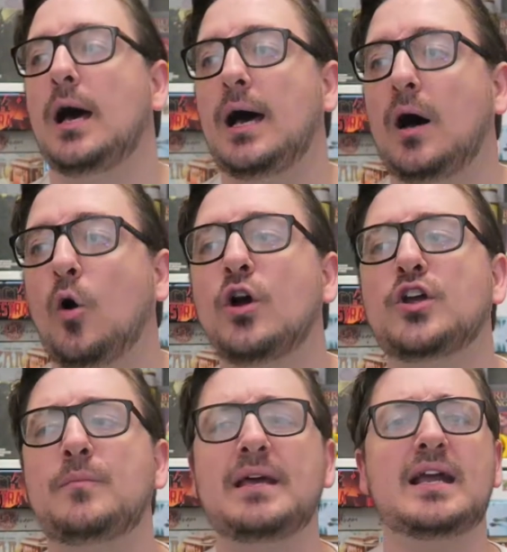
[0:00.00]
Or it
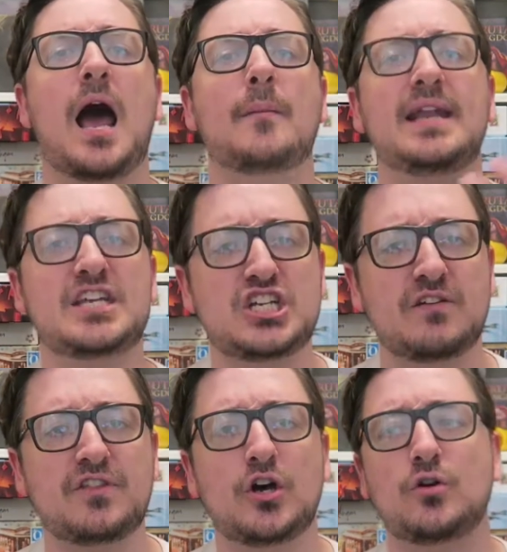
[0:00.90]
could be a combination
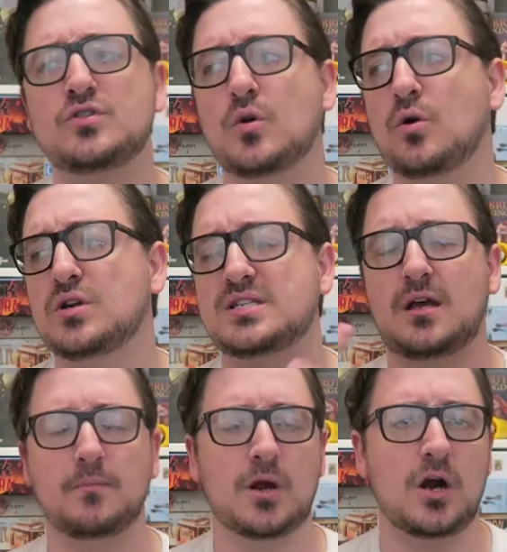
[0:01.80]
of those or
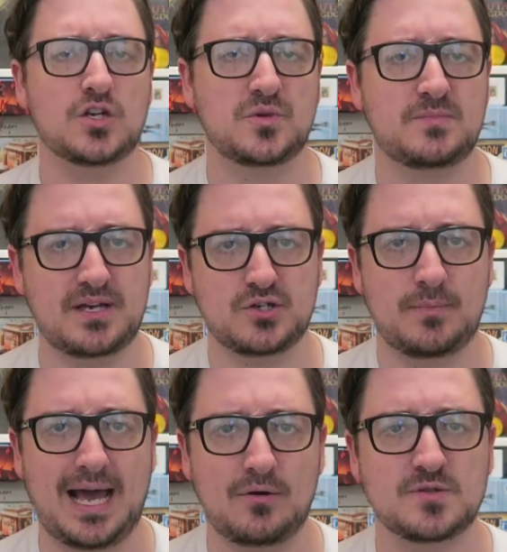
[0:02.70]
some cards with special
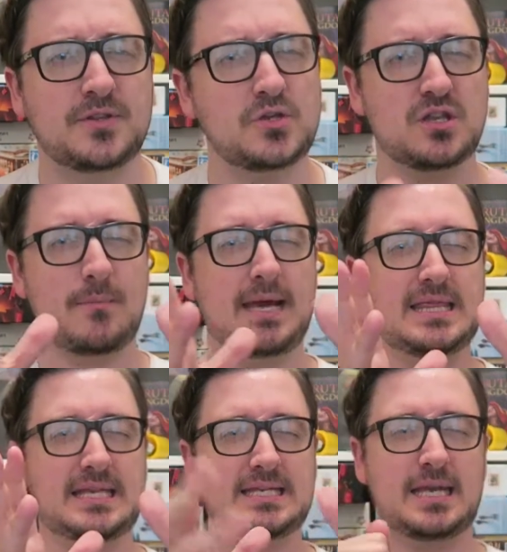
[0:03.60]
powers. But those are the
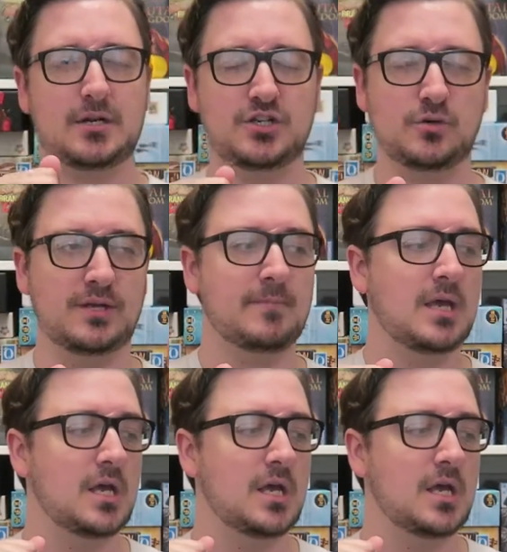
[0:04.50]
main things that you're doing.